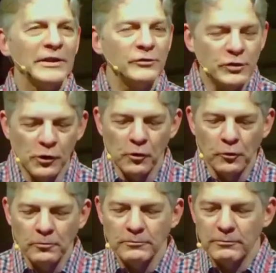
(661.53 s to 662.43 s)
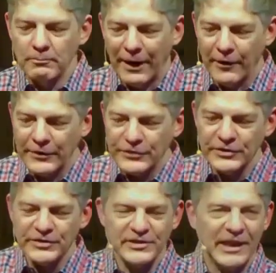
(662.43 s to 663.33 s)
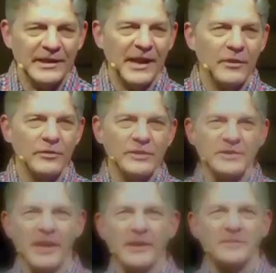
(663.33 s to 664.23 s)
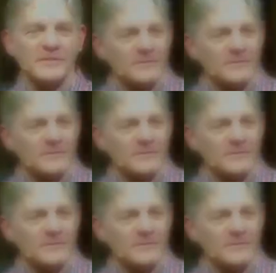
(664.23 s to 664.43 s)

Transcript: one in two marriages stay together these